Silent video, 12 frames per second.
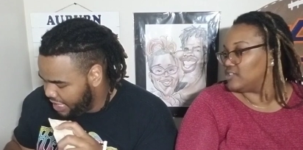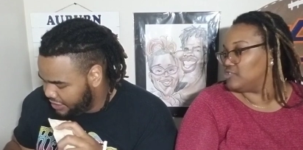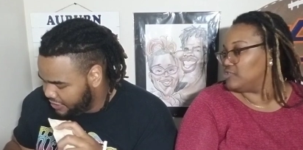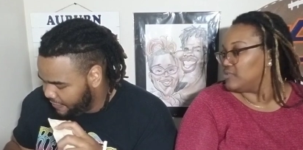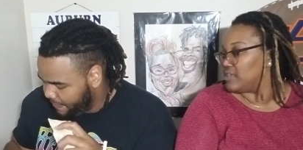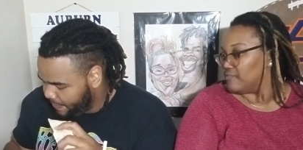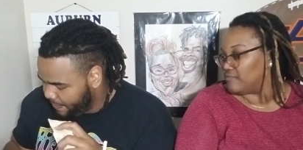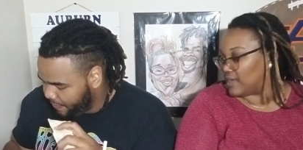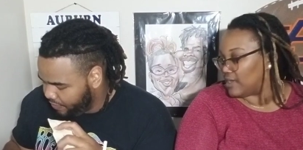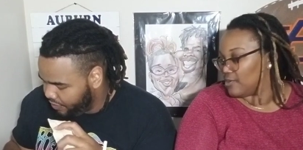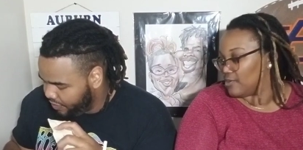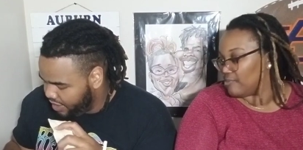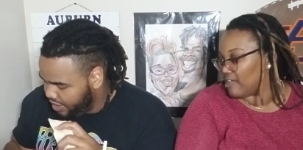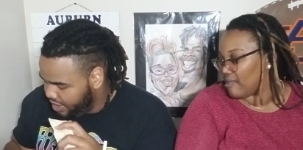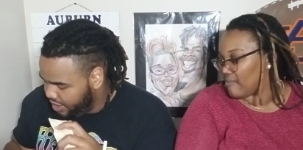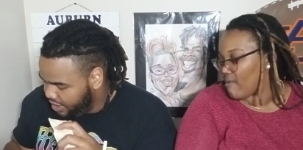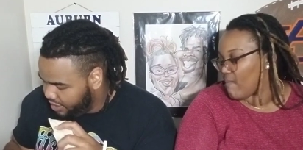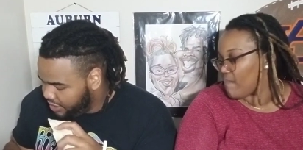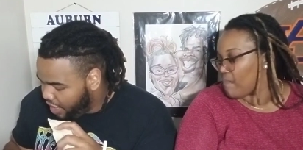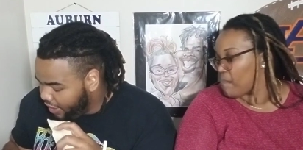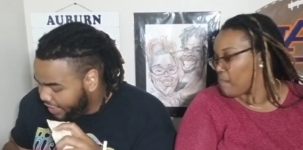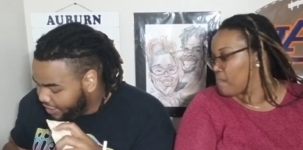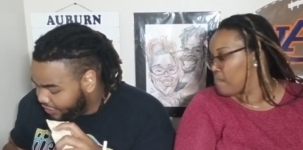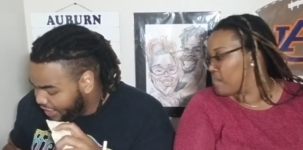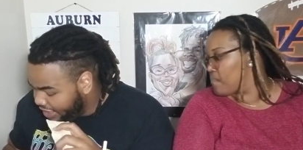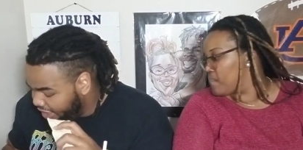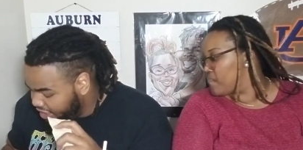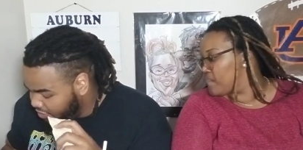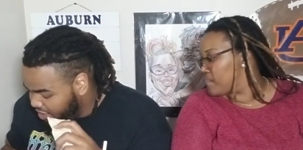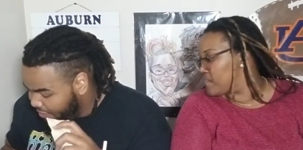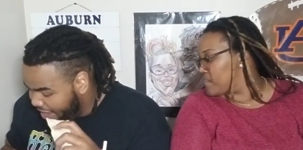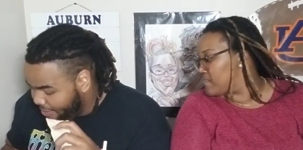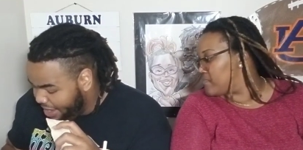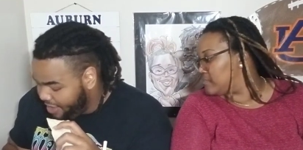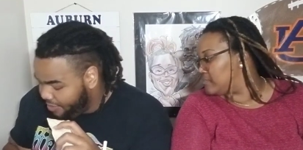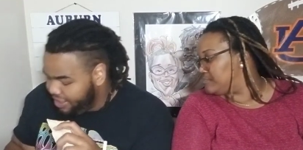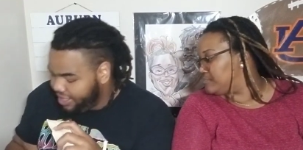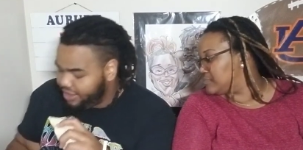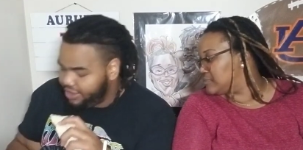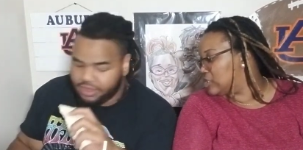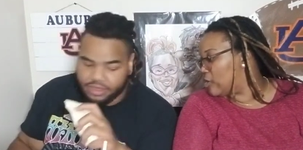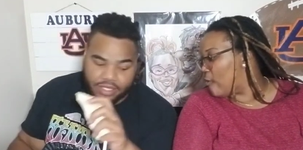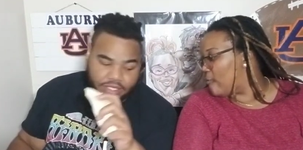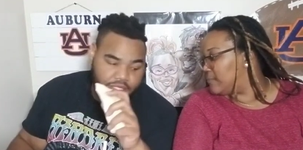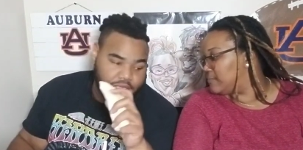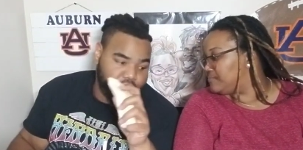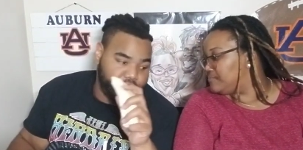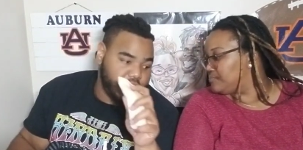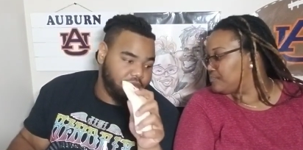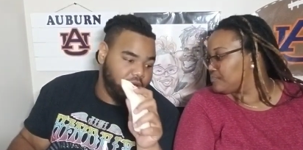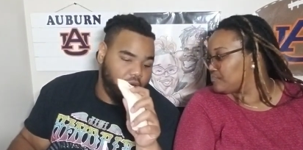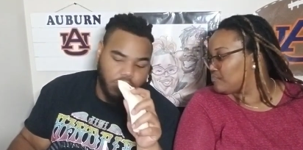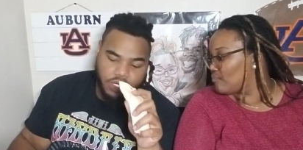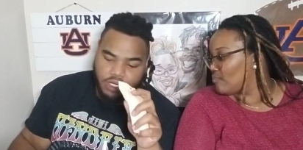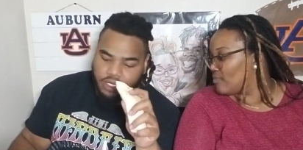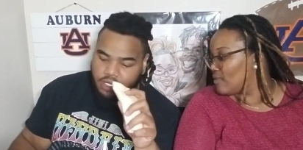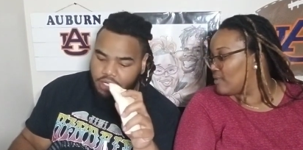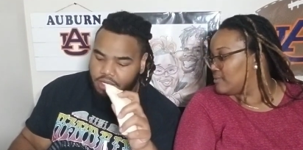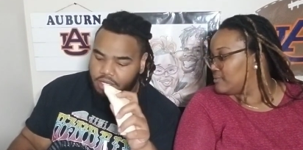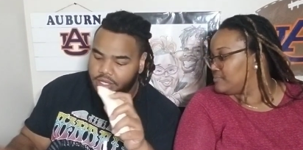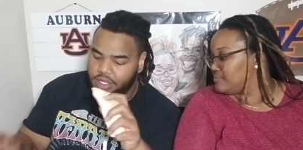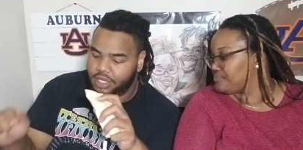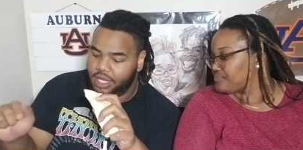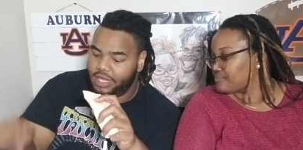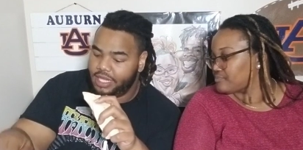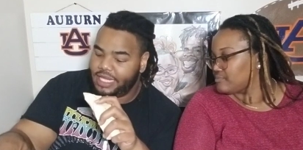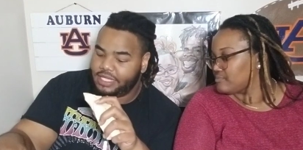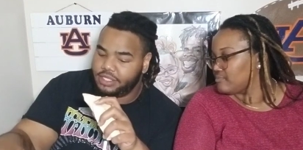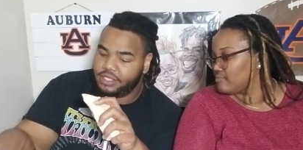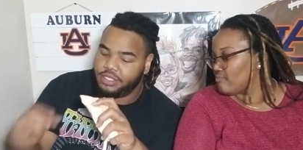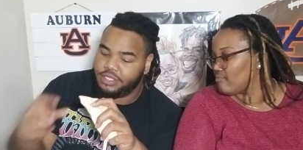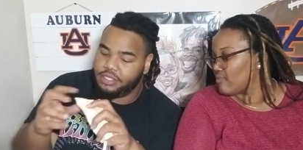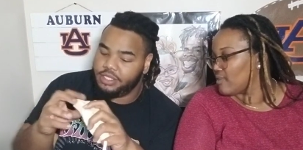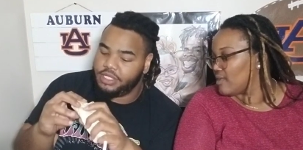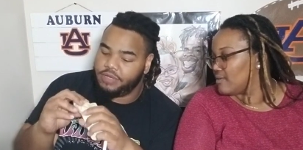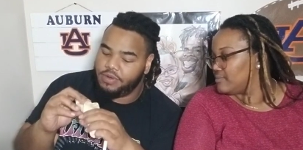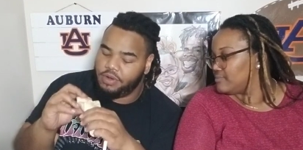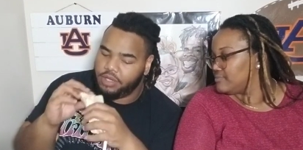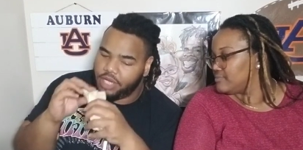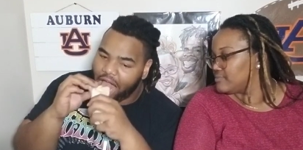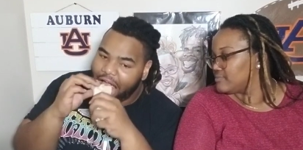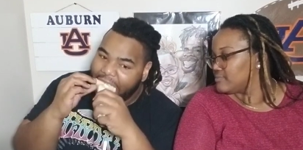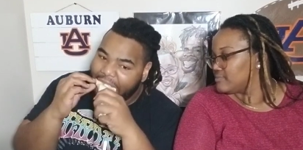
Speaker 1: because you can fold, baby.
Speaker 2: Oh, okay, so I think the other one might, might have been the, the chicken roller. I think that's the, the, the chicken roller.